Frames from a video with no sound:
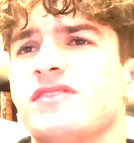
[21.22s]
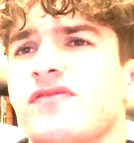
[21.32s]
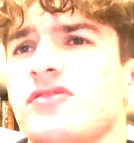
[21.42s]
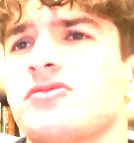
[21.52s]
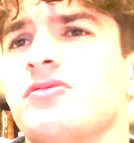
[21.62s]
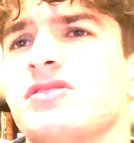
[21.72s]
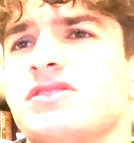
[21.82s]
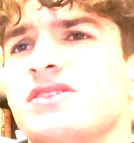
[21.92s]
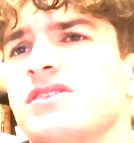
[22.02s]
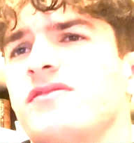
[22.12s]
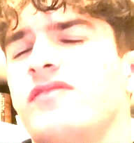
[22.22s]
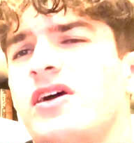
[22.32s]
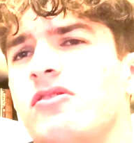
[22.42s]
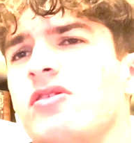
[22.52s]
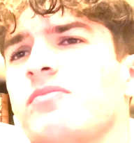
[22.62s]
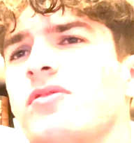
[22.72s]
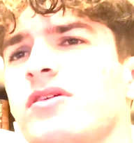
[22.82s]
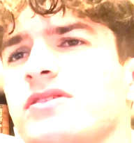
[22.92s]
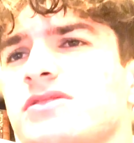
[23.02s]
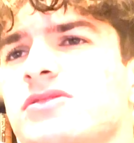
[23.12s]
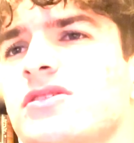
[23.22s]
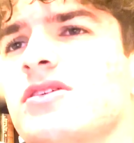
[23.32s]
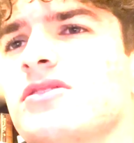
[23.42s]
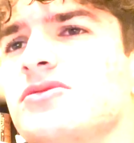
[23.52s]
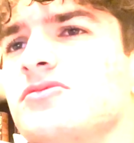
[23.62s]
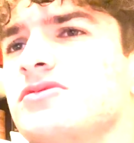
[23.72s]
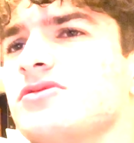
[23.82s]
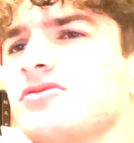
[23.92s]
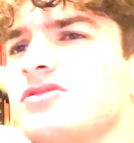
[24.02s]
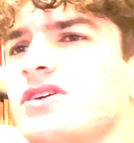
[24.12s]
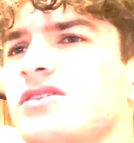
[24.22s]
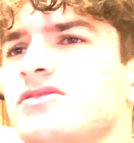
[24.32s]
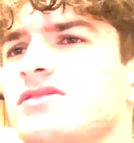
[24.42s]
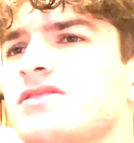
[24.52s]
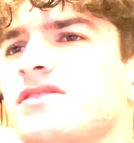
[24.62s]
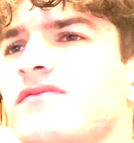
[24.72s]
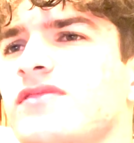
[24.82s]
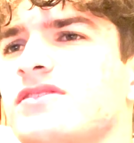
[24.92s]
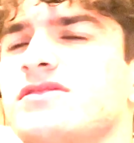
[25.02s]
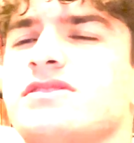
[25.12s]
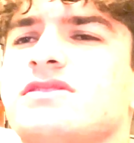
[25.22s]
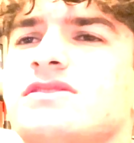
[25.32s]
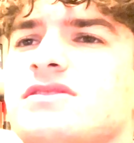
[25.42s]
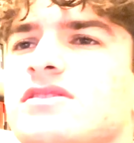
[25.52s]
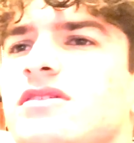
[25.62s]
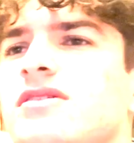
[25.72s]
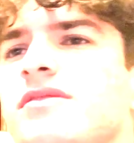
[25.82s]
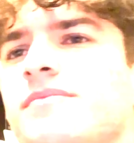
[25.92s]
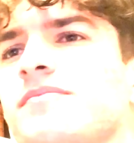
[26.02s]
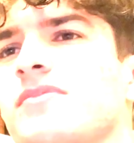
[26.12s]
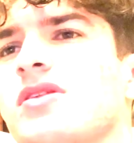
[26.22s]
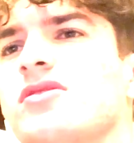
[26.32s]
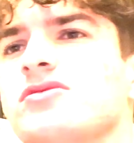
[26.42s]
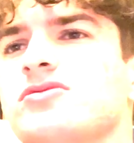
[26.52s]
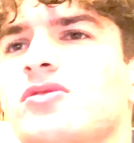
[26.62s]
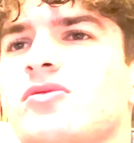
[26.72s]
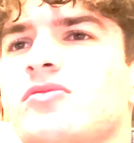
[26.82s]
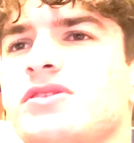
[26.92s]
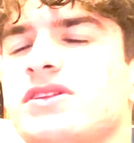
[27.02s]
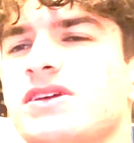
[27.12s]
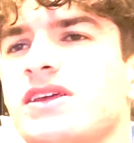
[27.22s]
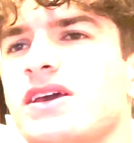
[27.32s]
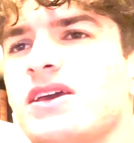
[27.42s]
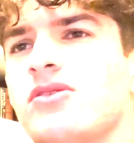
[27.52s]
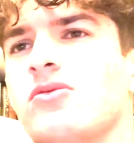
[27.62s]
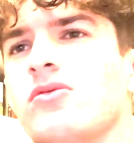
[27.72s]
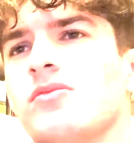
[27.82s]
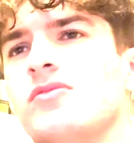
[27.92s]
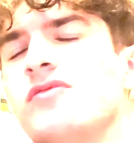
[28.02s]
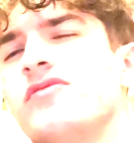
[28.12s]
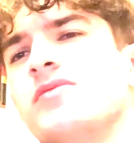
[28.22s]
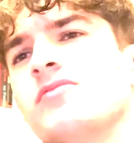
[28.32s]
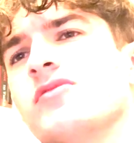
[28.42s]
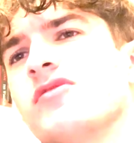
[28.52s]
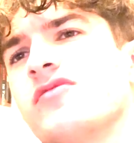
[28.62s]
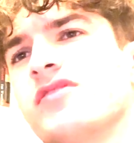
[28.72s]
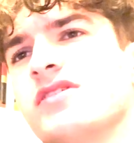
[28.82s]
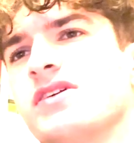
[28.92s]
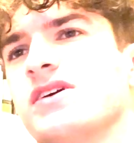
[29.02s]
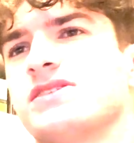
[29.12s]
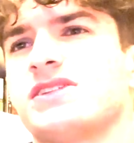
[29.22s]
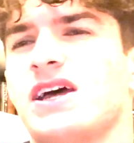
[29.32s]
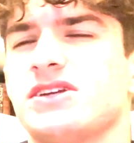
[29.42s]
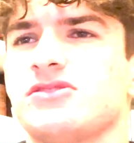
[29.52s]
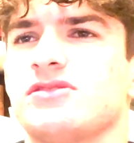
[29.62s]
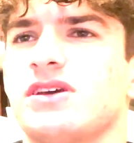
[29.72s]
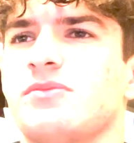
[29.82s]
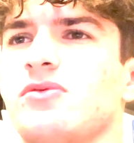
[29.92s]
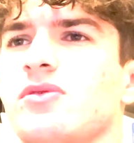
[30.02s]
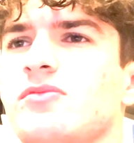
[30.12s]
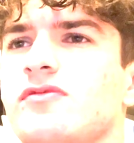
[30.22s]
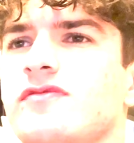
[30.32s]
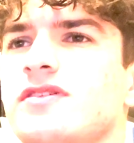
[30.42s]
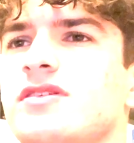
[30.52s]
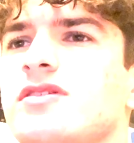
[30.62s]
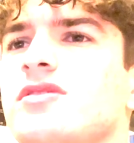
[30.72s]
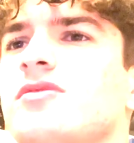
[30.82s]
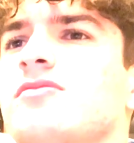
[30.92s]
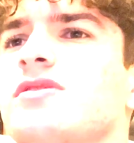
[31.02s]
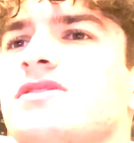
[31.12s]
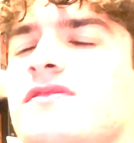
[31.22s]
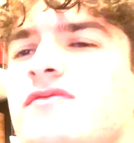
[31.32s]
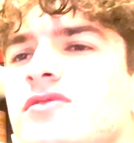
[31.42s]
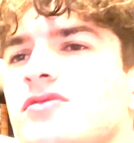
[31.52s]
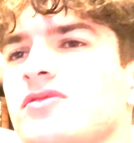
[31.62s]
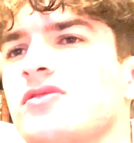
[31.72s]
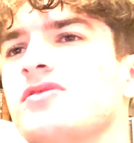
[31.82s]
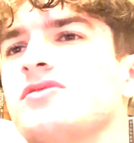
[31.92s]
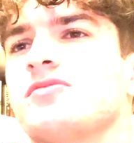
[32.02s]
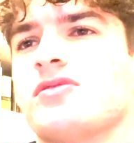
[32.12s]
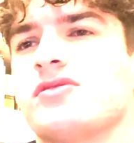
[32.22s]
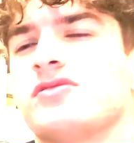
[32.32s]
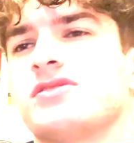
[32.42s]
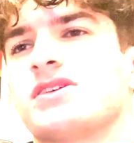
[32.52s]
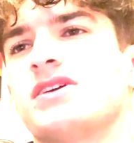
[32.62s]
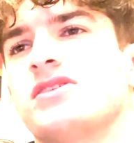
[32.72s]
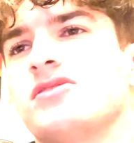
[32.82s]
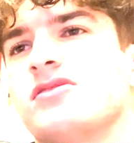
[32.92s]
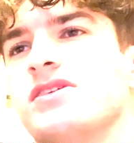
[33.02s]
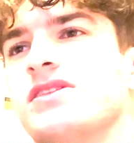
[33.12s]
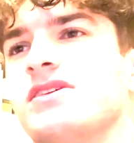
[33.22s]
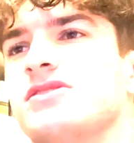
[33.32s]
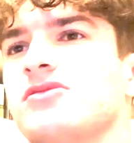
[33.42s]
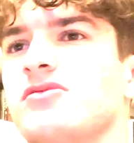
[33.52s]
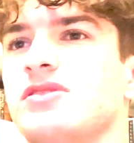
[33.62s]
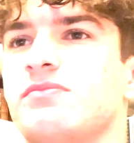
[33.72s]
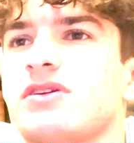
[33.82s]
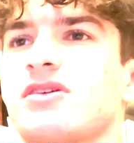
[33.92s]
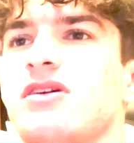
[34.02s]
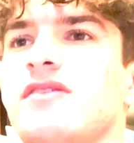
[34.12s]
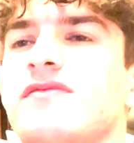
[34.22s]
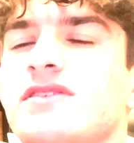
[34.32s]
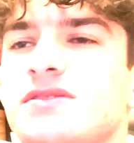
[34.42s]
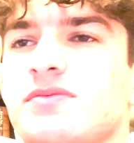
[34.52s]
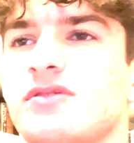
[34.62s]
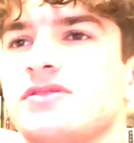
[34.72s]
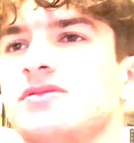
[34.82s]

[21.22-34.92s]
first question of how our product uses or challenges conventions, we did a horror movie, more of a slasher type horror movie, which, if you don't know, it's where there's a killer and they slowly pick off each person